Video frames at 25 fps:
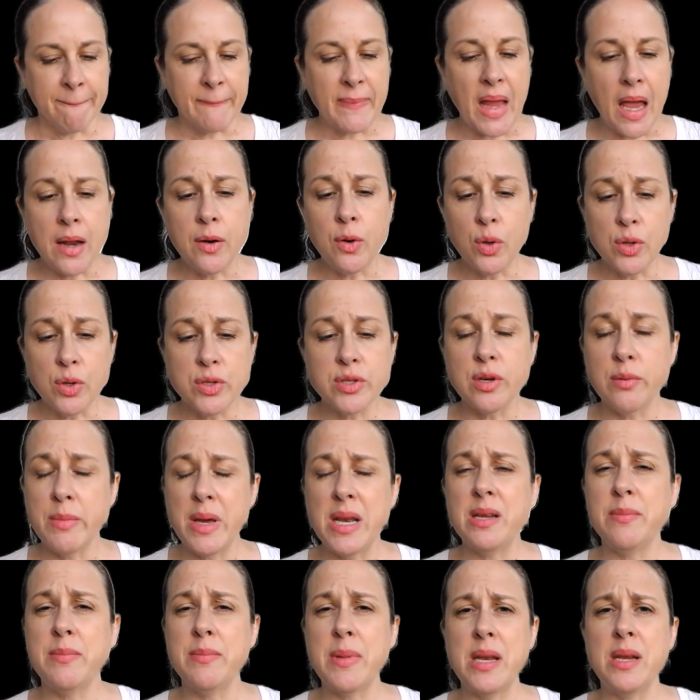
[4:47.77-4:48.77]
And also
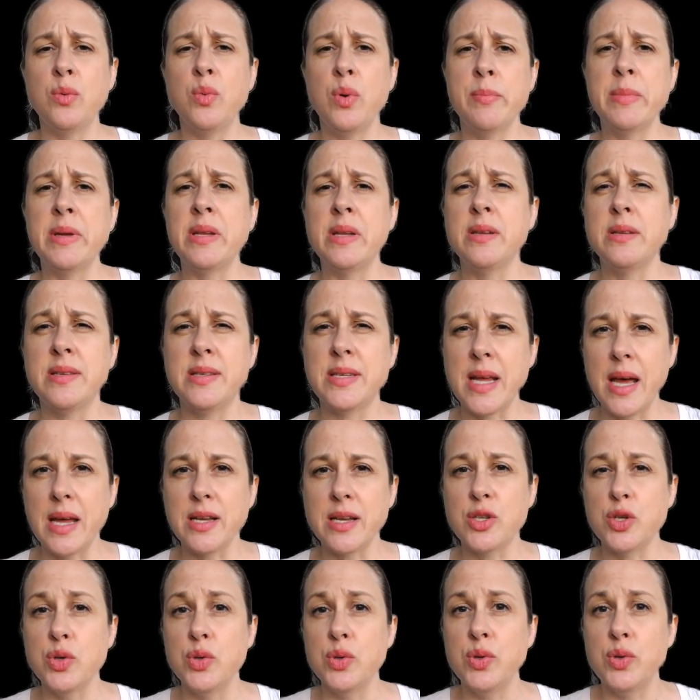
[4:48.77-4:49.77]
many women
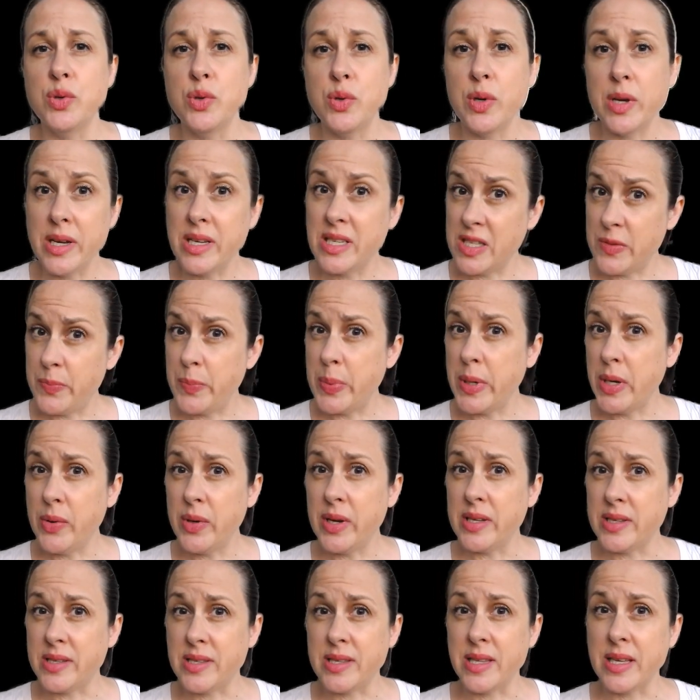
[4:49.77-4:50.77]
start to
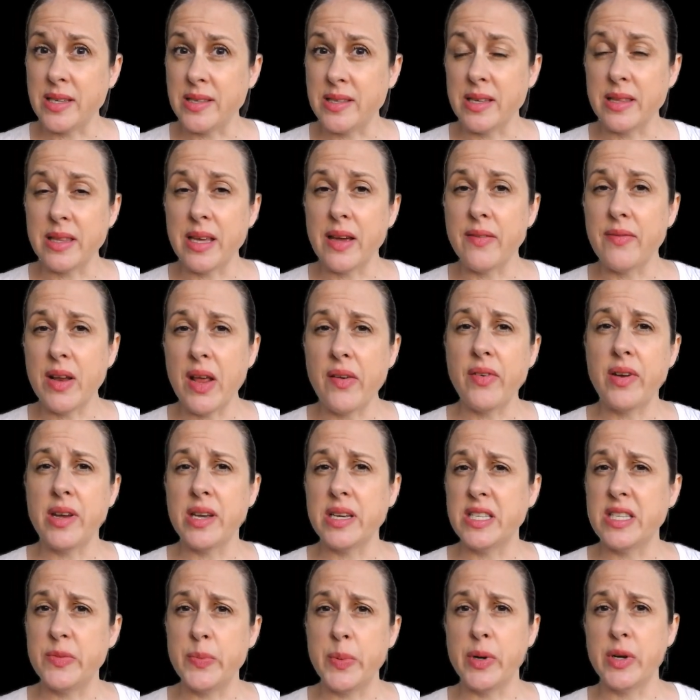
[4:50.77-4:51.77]
experience things that they've never
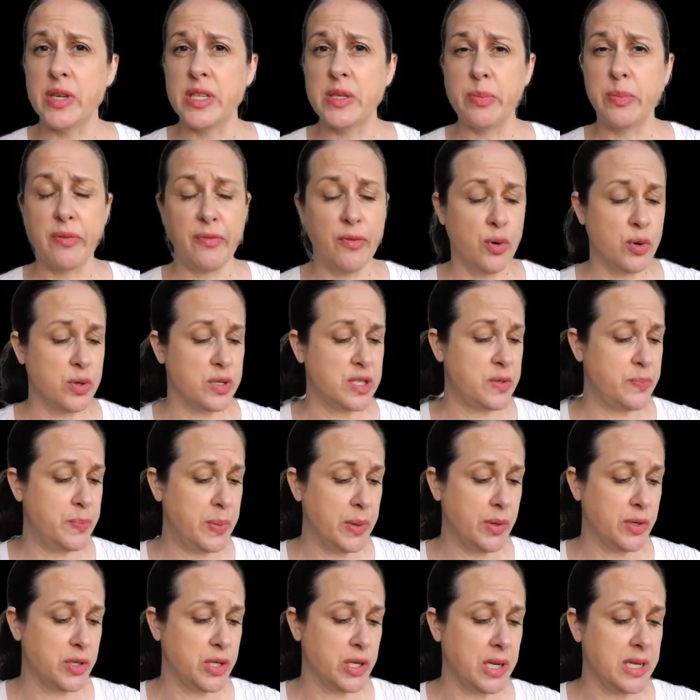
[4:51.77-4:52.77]
experienced before,
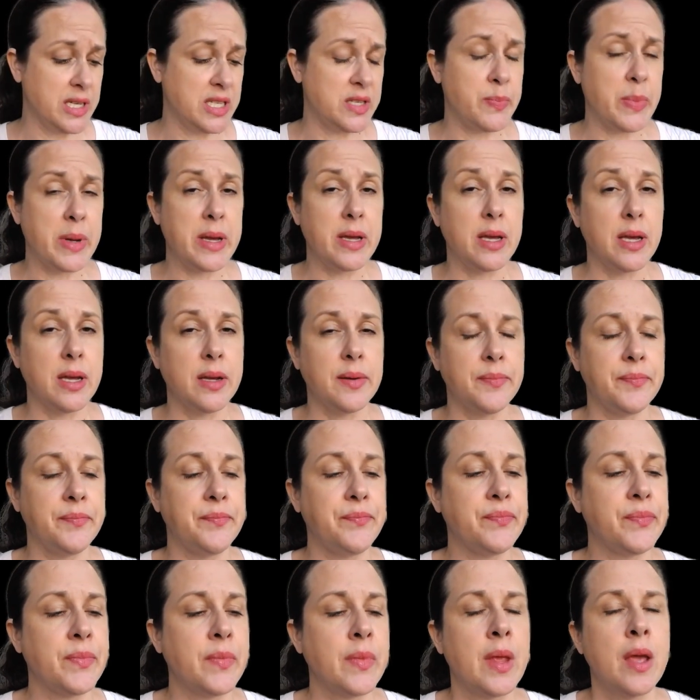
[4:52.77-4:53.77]
spiritually speaking.
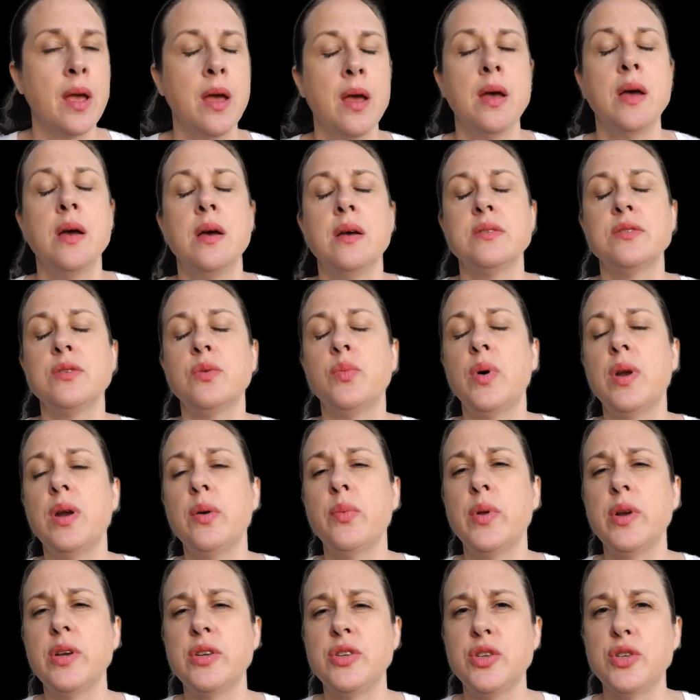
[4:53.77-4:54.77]
So what I
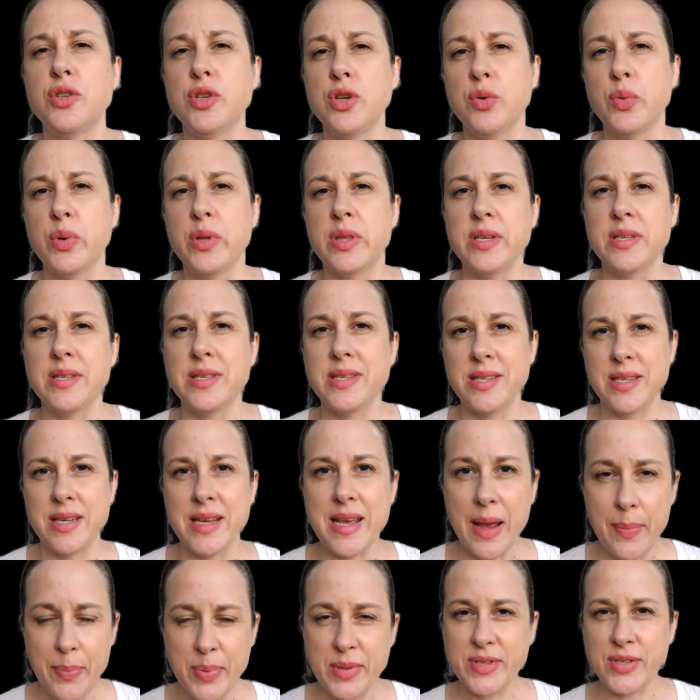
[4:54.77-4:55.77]
wanted to do with this
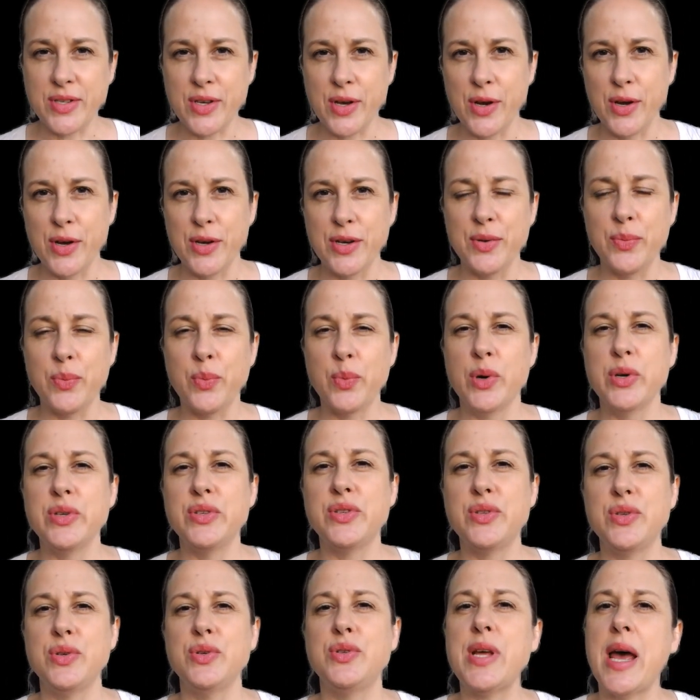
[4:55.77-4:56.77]
episode
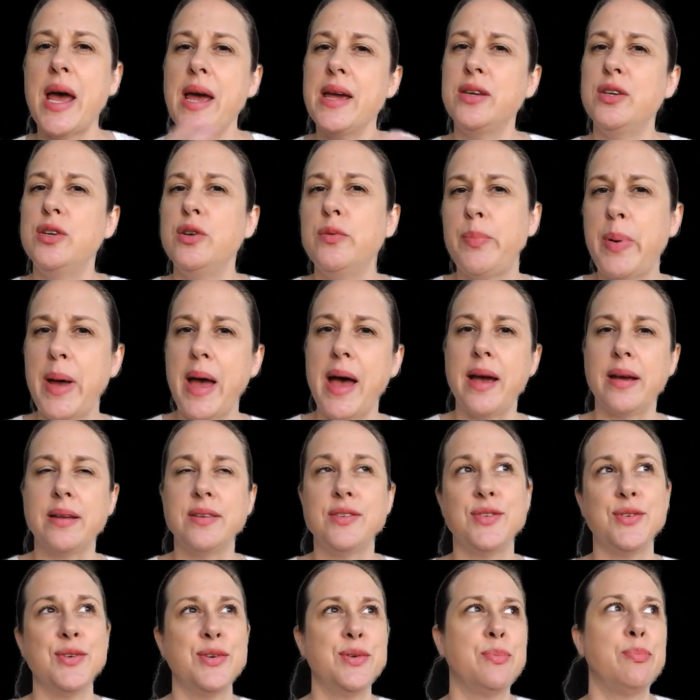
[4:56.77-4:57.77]
was to take you back
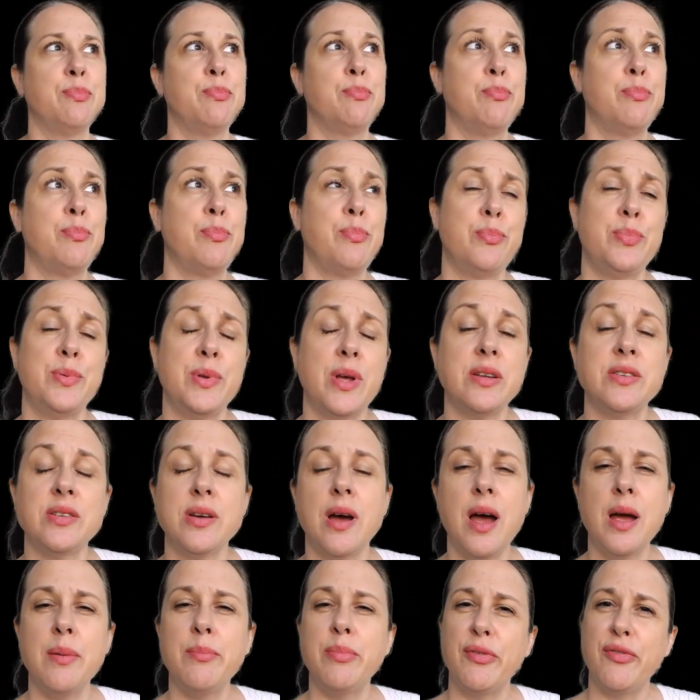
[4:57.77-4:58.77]
to a
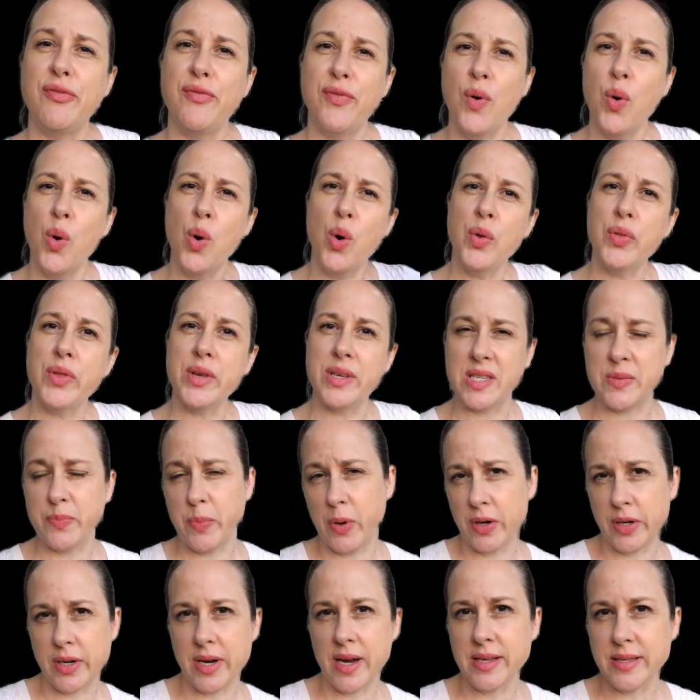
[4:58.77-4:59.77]
time before this
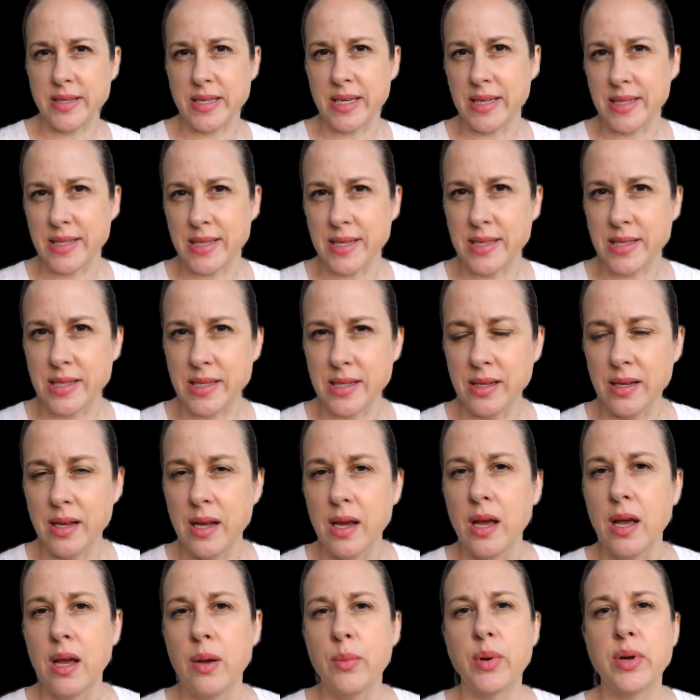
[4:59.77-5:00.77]
podcast existed,
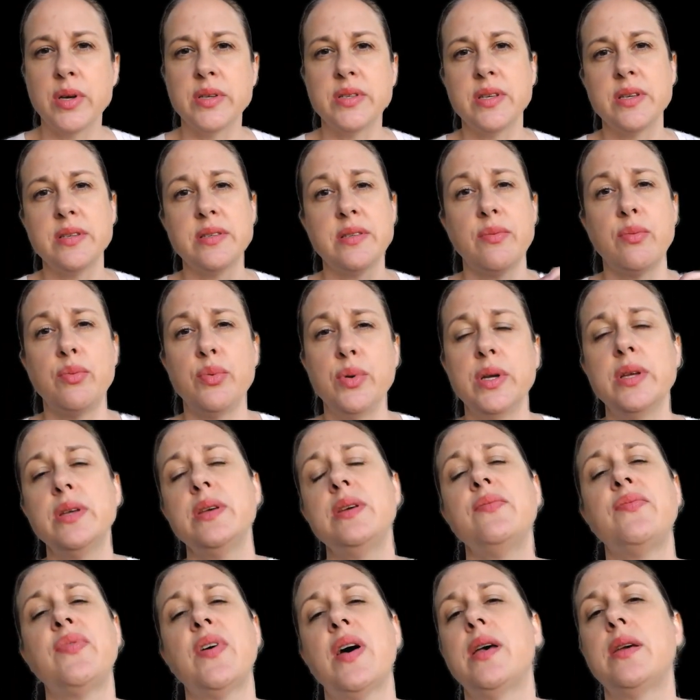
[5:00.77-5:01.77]
because there's some
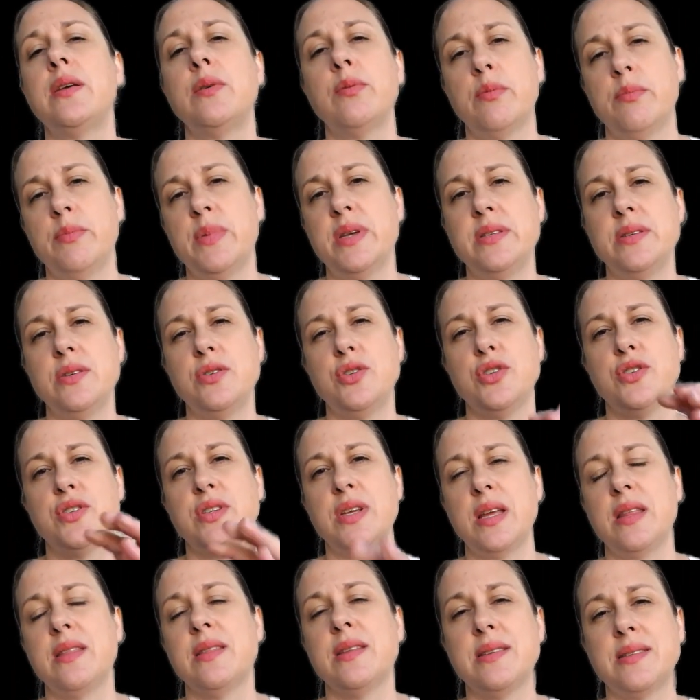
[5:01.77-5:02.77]
really valuable messages
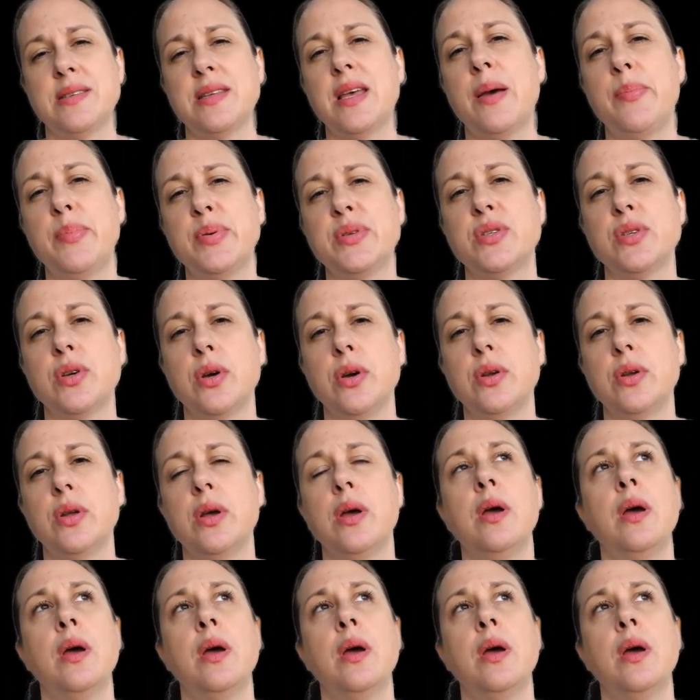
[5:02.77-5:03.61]
in this episode.